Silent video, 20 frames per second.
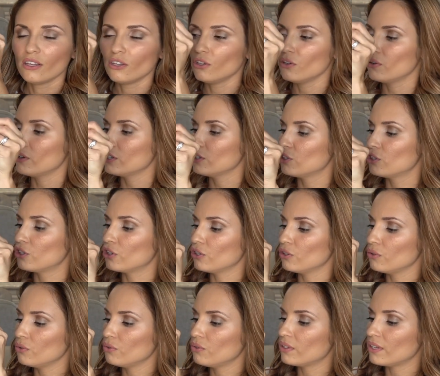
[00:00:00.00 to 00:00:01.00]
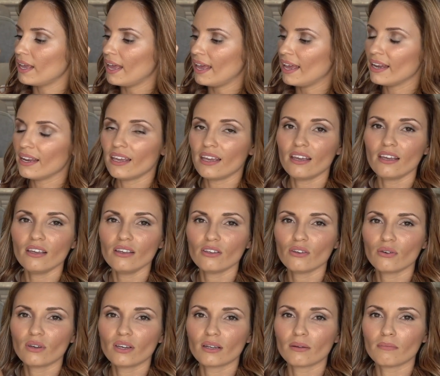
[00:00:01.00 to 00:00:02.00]
you can choose any,
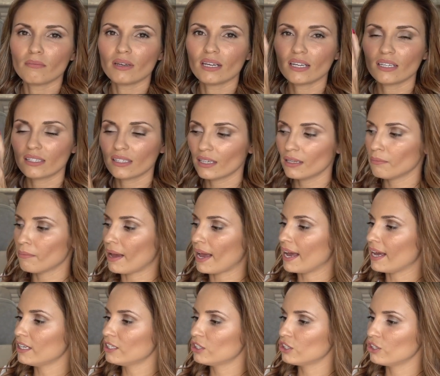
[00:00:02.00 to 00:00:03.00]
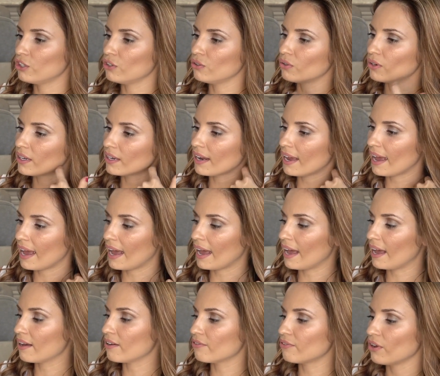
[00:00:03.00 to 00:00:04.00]
you can mix and match, you can
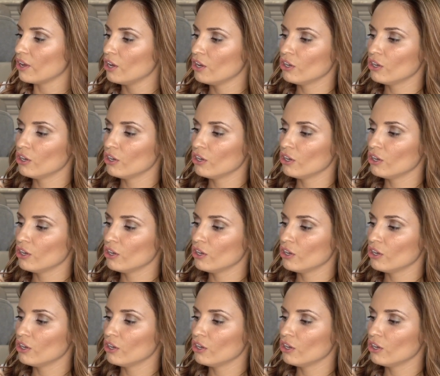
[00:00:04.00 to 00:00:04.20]
have